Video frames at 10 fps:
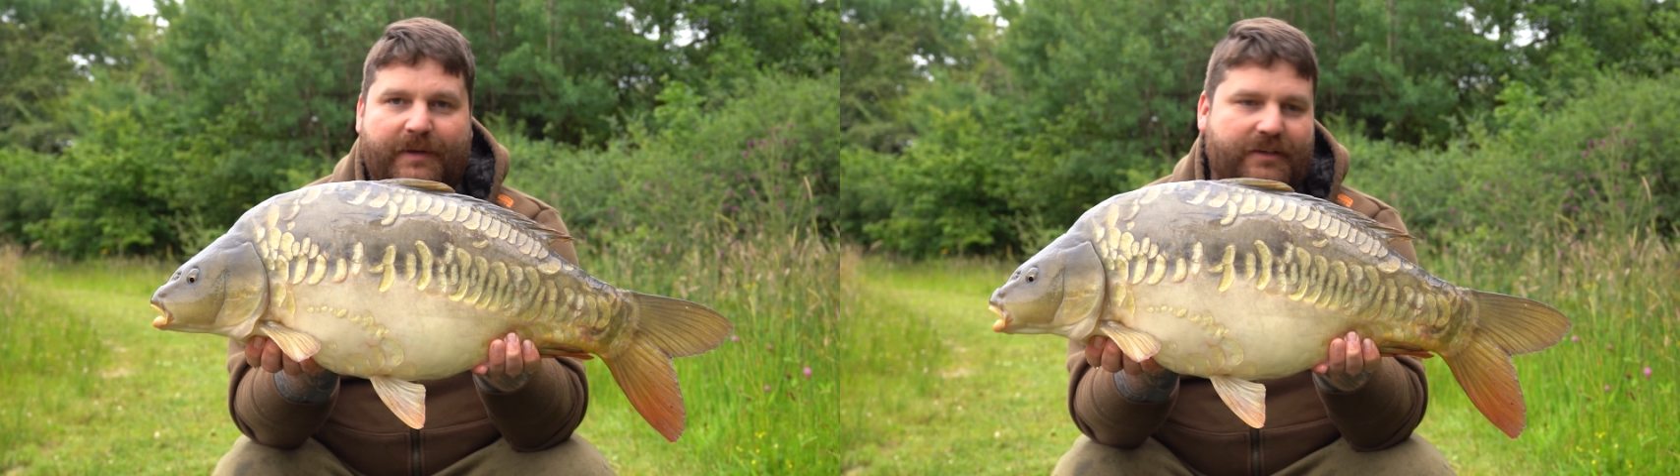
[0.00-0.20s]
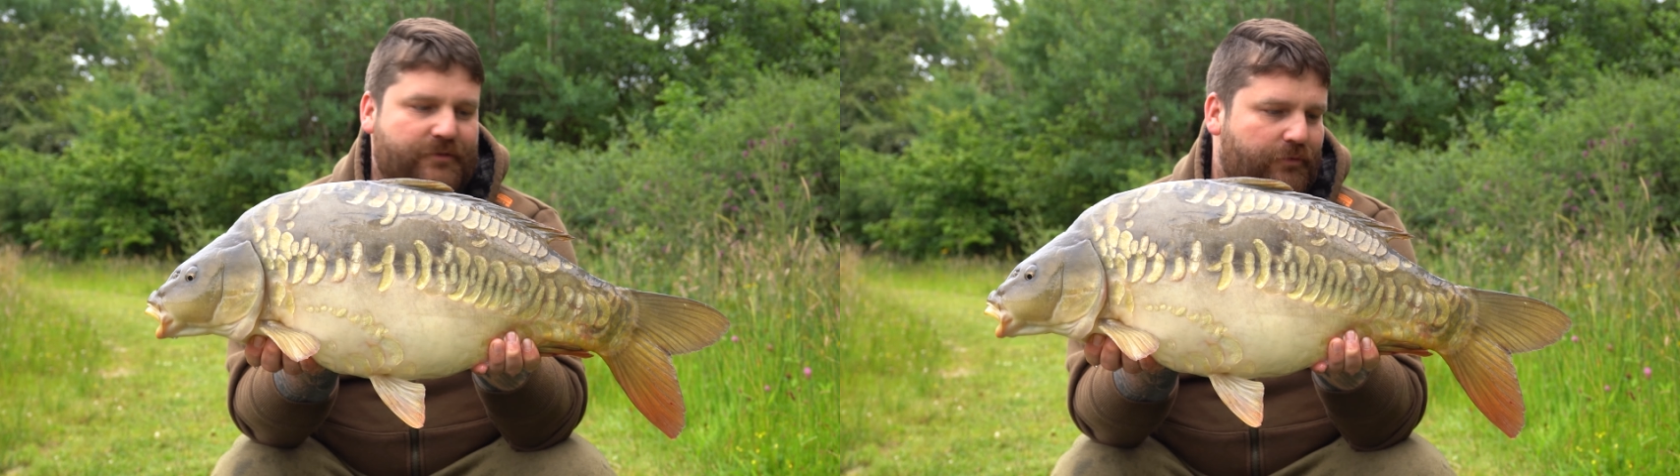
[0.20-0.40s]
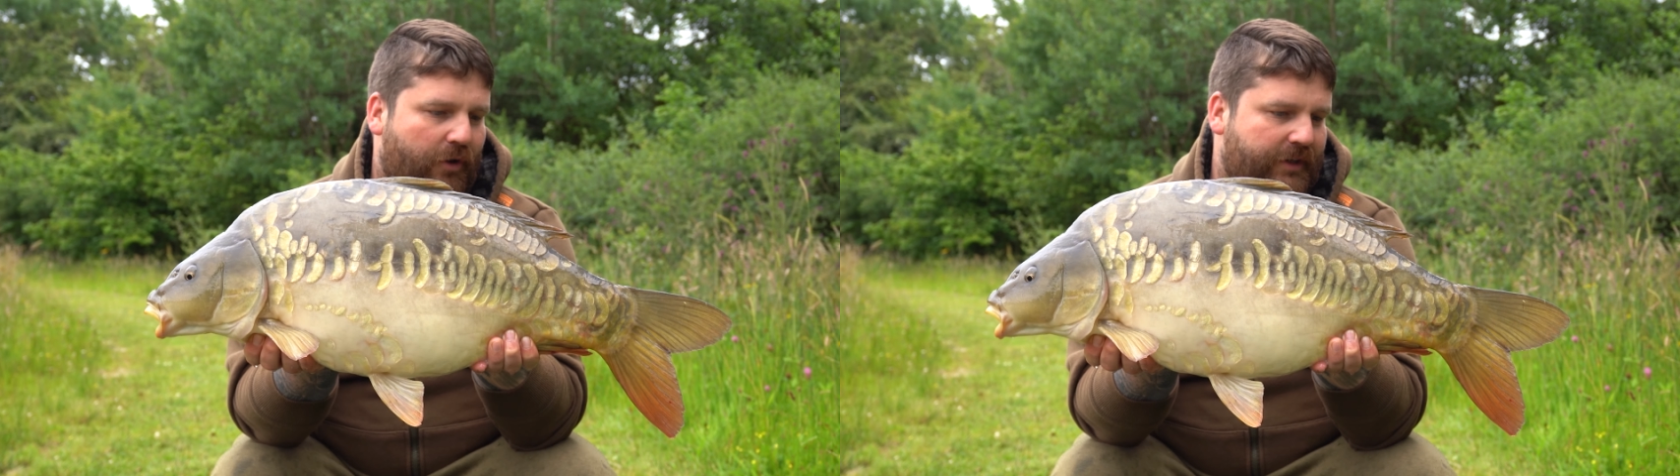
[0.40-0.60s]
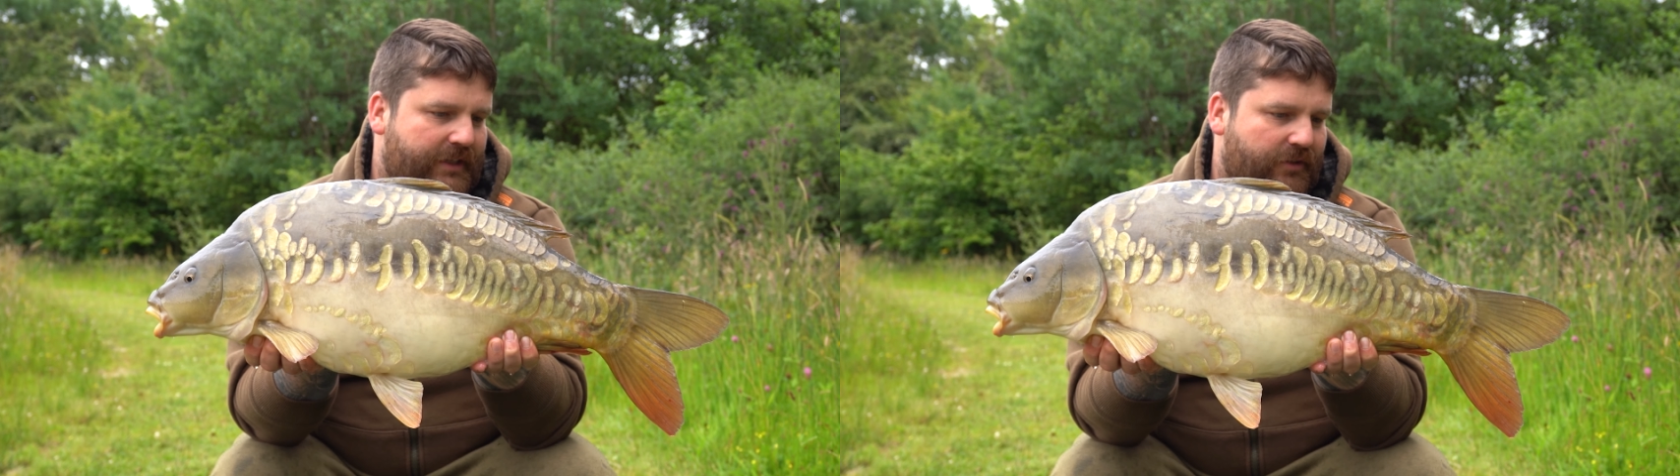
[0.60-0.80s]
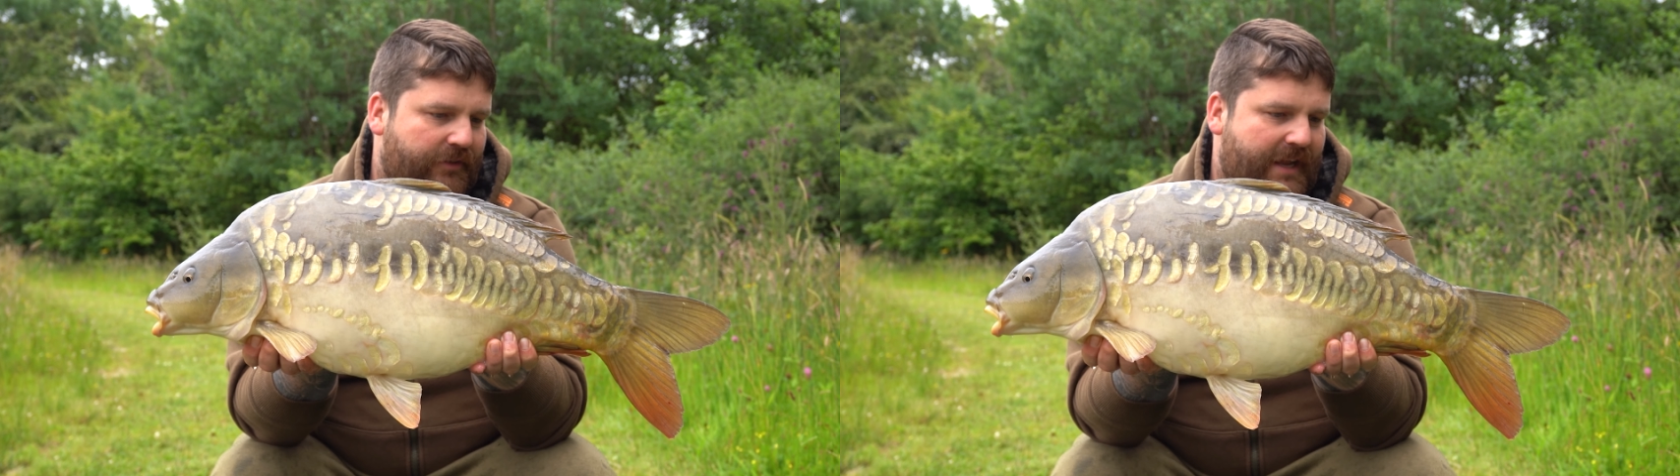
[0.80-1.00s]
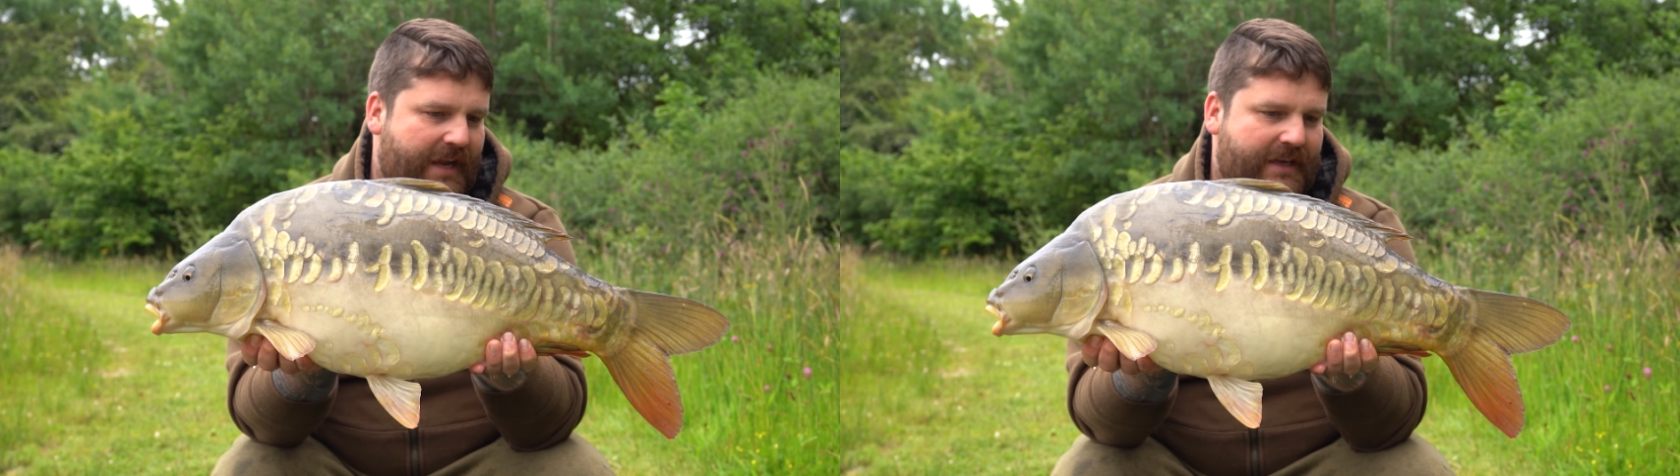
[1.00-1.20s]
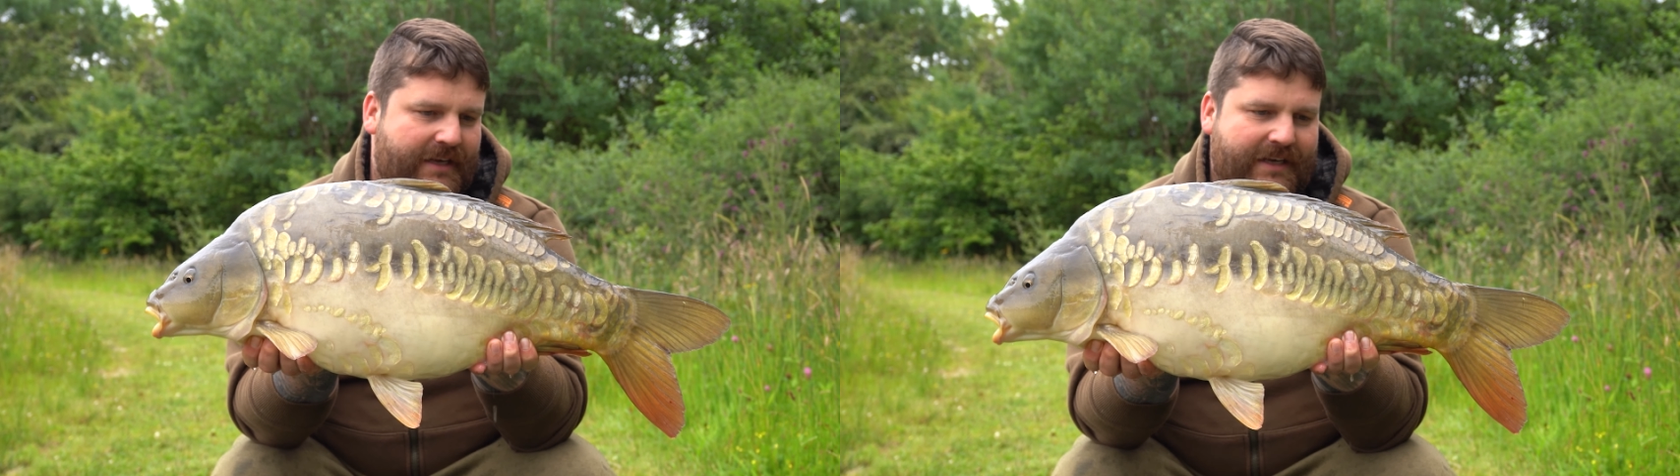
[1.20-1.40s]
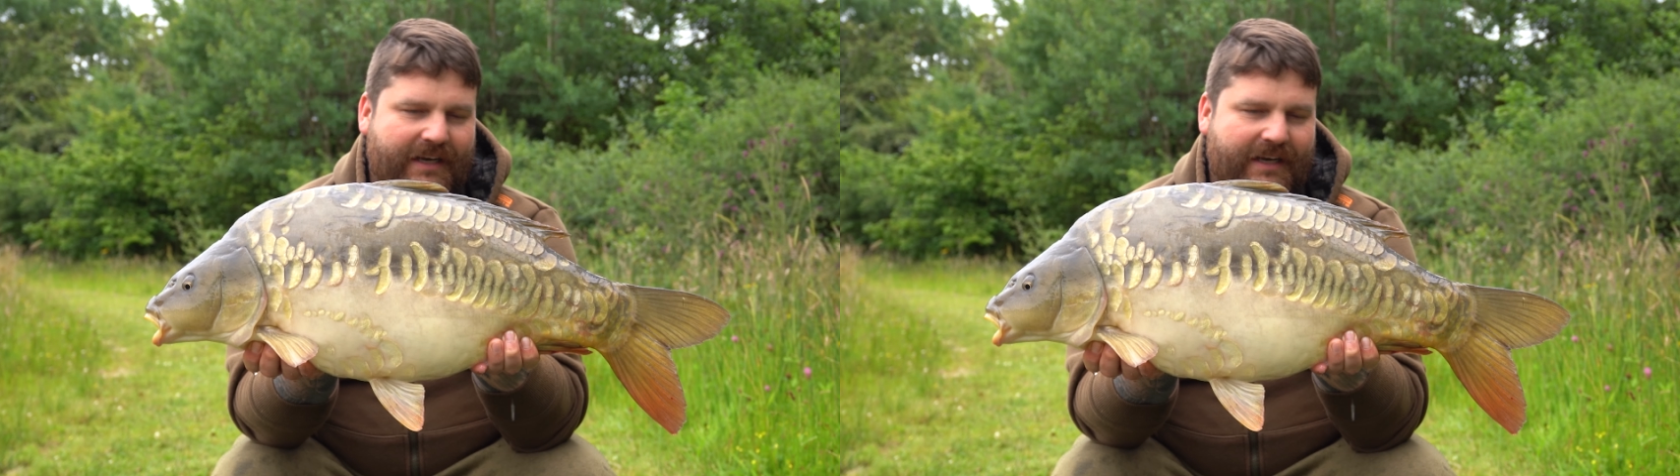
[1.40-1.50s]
Pinn's Ronnies on there,